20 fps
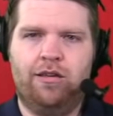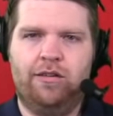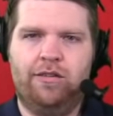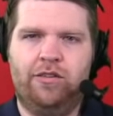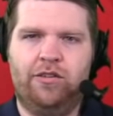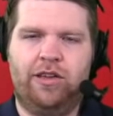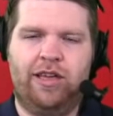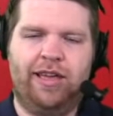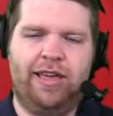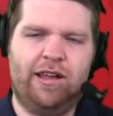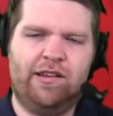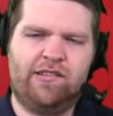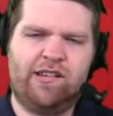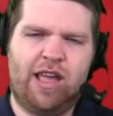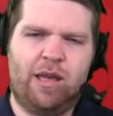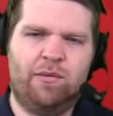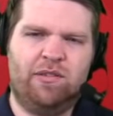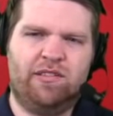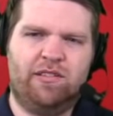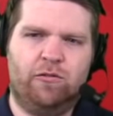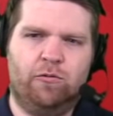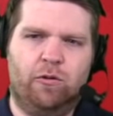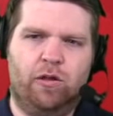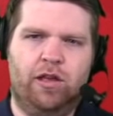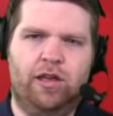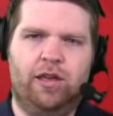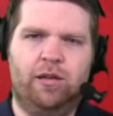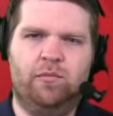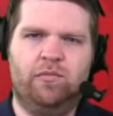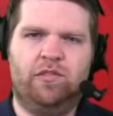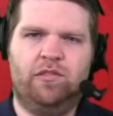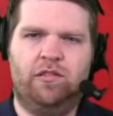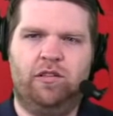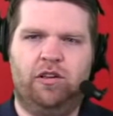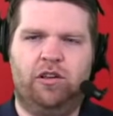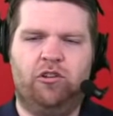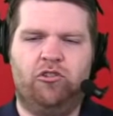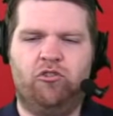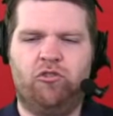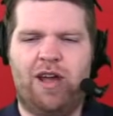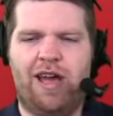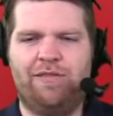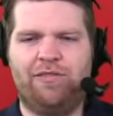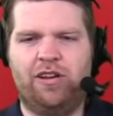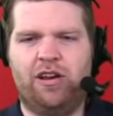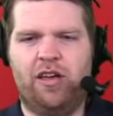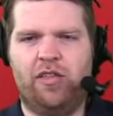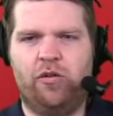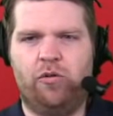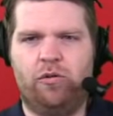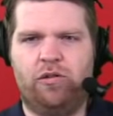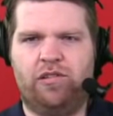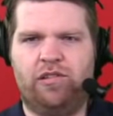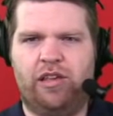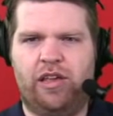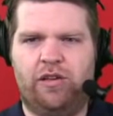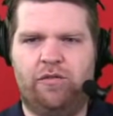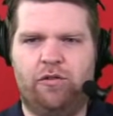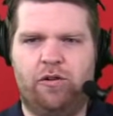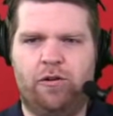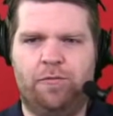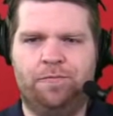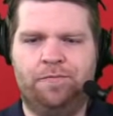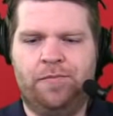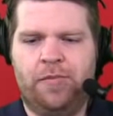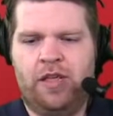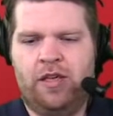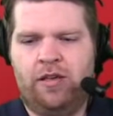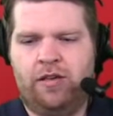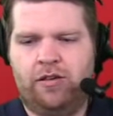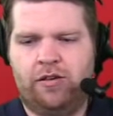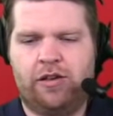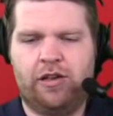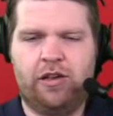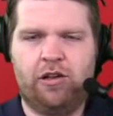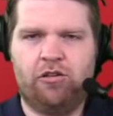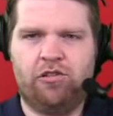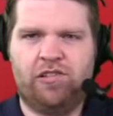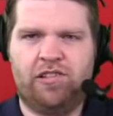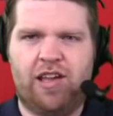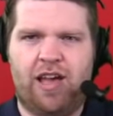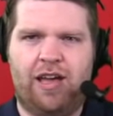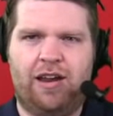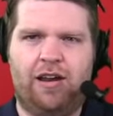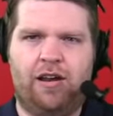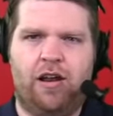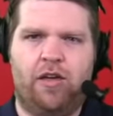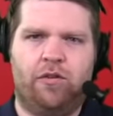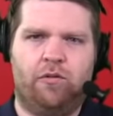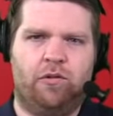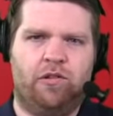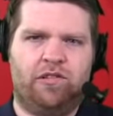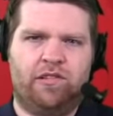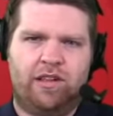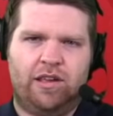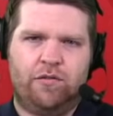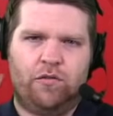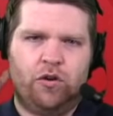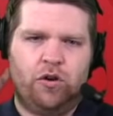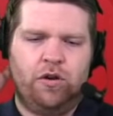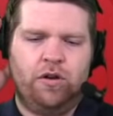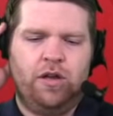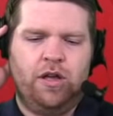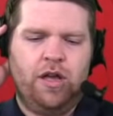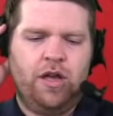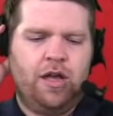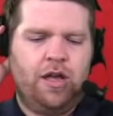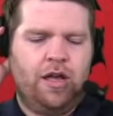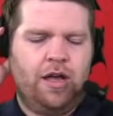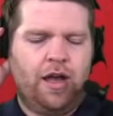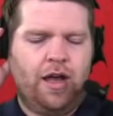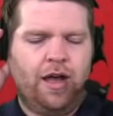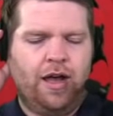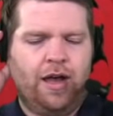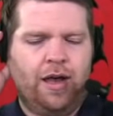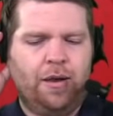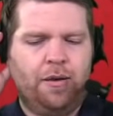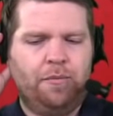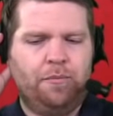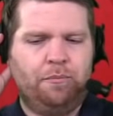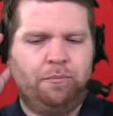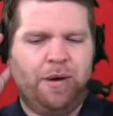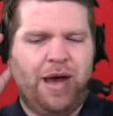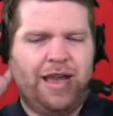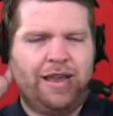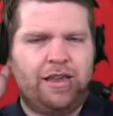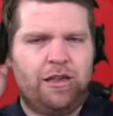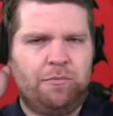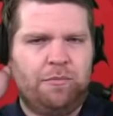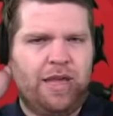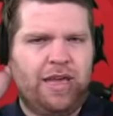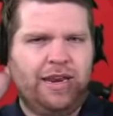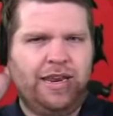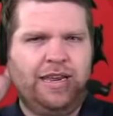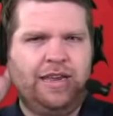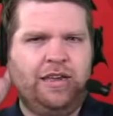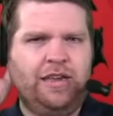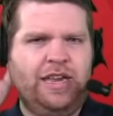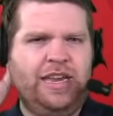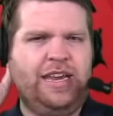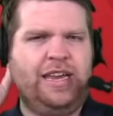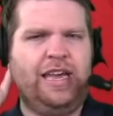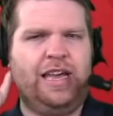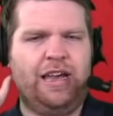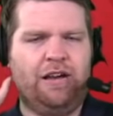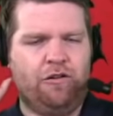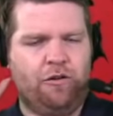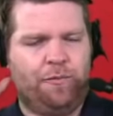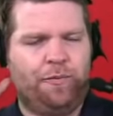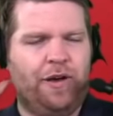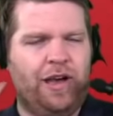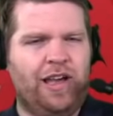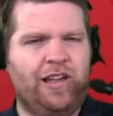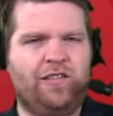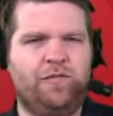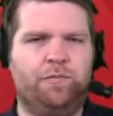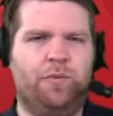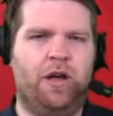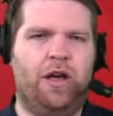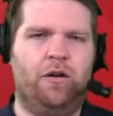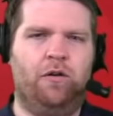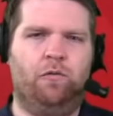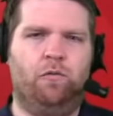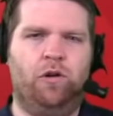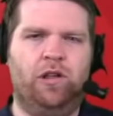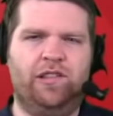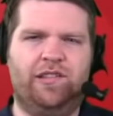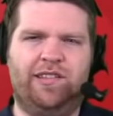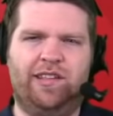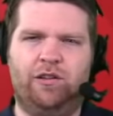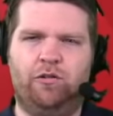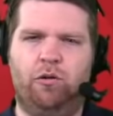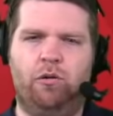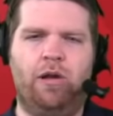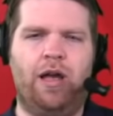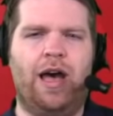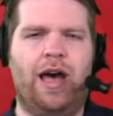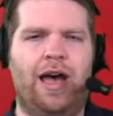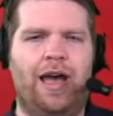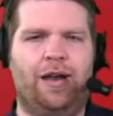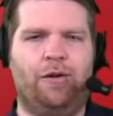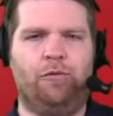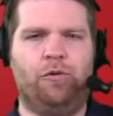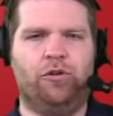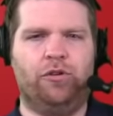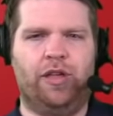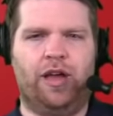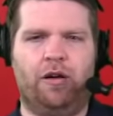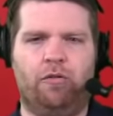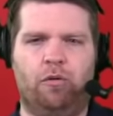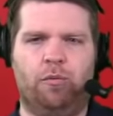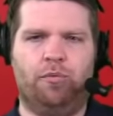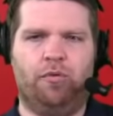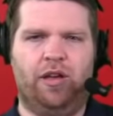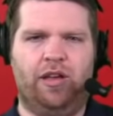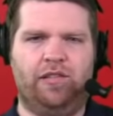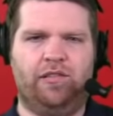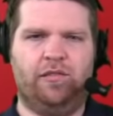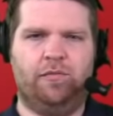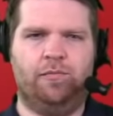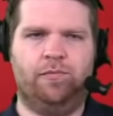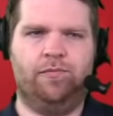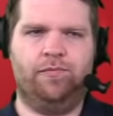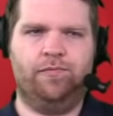you could get Jameson Williams. You could draft another receiver. You could go sign another receiver. By committee, he could get replaced, but one single guy will not replace him.